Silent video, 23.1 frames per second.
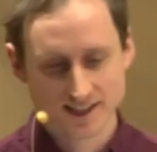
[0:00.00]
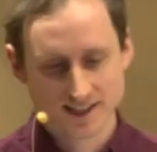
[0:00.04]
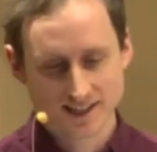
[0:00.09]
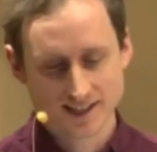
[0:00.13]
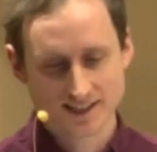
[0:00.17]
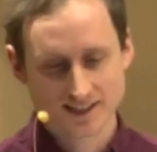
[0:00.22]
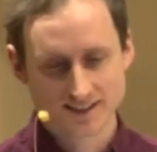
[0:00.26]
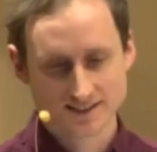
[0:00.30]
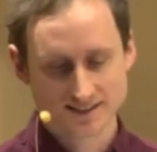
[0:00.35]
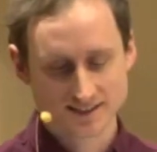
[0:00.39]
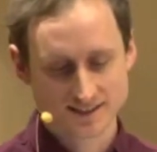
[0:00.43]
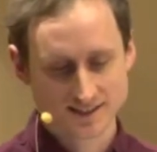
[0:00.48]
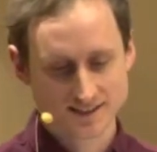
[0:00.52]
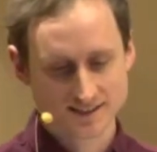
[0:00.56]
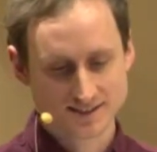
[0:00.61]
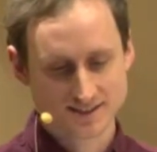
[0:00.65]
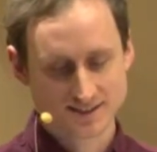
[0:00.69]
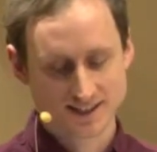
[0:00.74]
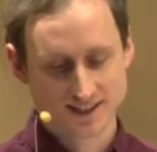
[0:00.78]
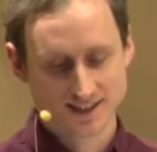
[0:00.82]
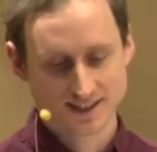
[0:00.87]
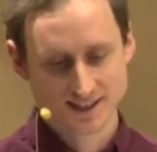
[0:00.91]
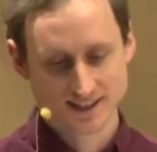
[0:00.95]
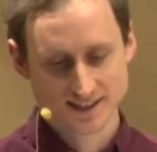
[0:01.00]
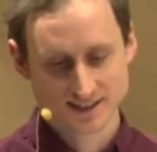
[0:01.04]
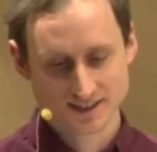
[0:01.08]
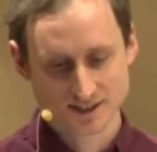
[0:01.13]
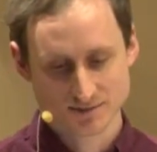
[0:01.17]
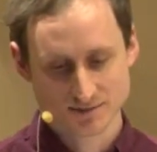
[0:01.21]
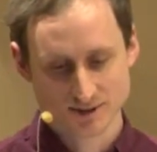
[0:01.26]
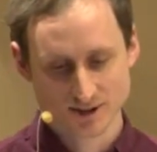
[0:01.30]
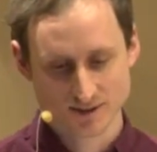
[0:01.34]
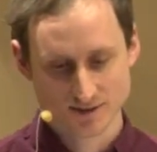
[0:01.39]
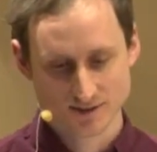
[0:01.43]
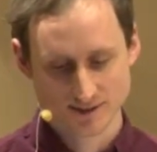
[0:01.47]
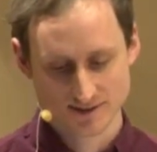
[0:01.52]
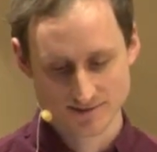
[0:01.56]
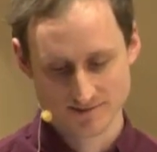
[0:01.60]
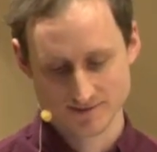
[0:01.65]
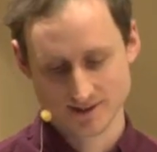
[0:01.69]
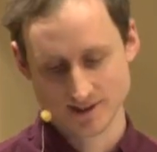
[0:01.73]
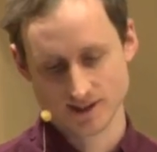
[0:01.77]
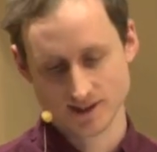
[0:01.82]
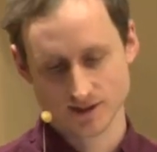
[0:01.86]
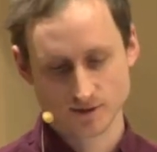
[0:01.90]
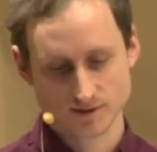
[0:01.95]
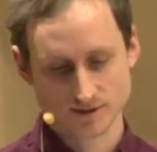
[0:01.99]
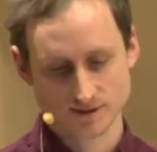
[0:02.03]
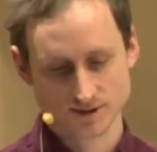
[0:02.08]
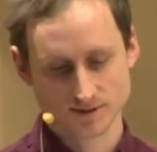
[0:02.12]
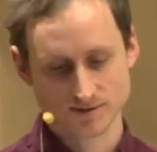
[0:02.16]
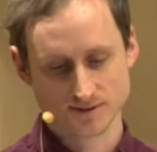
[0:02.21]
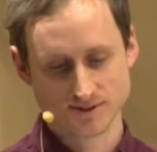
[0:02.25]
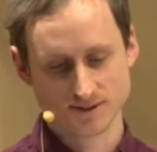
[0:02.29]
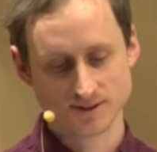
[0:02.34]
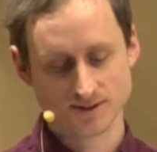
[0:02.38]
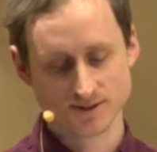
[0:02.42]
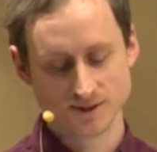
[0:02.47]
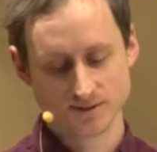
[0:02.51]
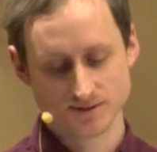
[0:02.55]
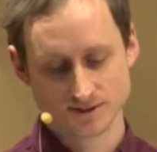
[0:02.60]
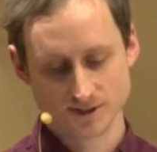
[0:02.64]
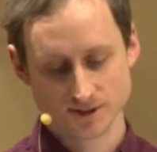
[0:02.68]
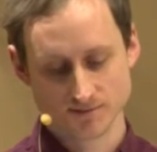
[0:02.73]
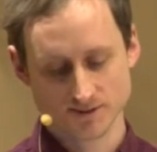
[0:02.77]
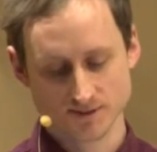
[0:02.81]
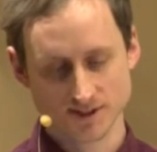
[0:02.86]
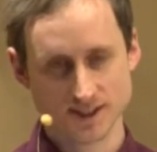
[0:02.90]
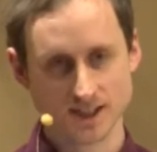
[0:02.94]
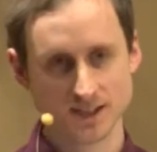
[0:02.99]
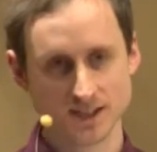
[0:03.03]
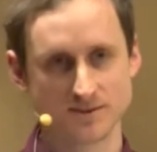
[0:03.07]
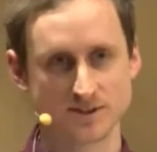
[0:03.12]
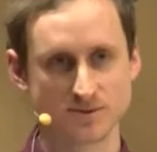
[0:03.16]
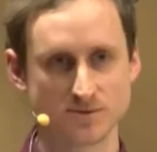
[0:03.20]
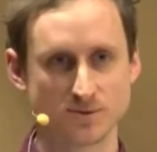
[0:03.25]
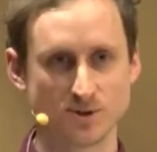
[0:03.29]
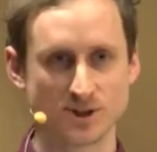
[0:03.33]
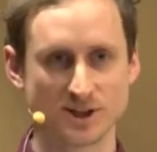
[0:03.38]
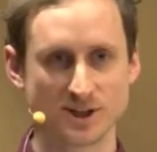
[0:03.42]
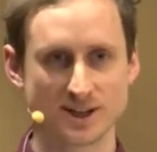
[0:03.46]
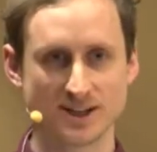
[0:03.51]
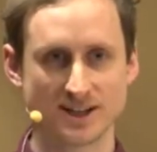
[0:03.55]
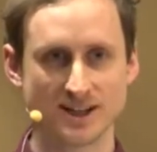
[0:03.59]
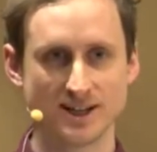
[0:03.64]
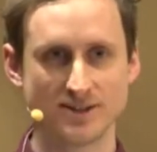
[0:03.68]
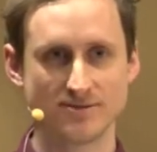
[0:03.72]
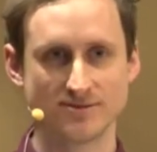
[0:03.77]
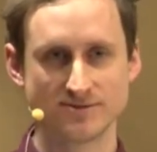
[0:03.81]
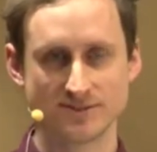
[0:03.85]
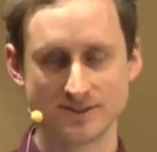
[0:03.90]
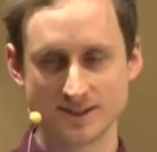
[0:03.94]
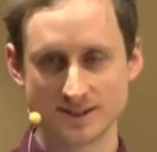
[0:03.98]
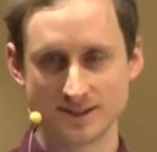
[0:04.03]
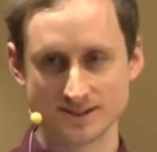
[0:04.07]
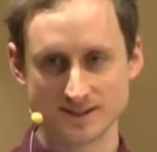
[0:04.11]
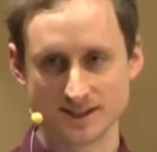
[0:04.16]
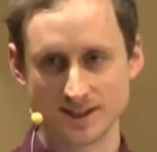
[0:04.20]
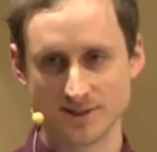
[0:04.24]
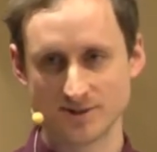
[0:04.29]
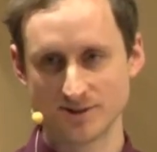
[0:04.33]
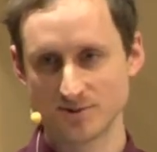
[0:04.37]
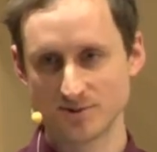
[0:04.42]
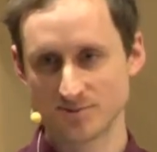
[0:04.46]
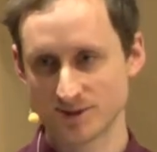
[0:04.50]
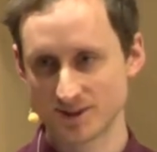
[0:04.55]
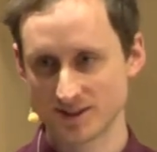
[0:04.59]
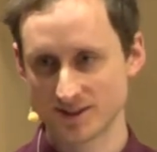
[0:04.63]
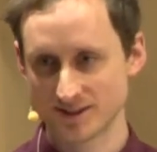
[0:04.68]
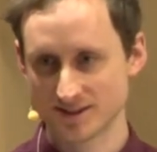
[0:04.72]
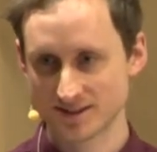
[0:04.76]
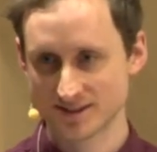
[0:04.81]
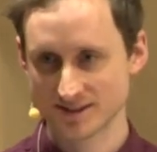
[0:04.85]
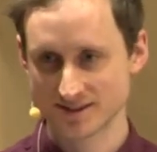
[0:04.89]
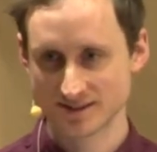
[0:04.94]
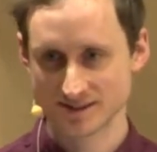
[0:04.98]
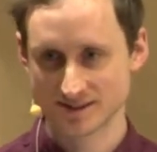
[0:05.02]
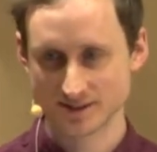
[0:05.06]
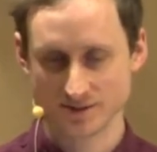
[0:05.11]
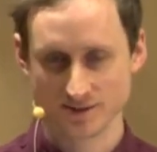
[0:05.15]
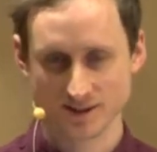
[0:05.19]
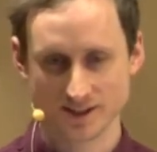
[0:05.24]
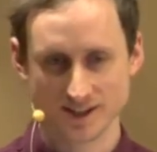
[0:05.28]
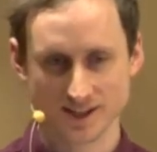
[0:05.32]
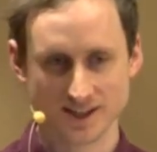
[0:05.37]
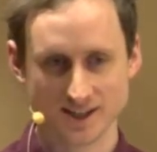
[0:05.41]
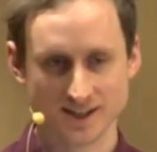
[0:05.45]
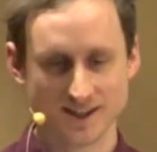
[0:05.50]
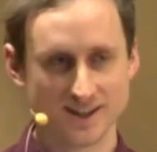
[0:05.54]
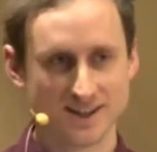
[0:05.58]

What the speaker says: It's about a horse who's come to the end of its working life, and it's how you put it to.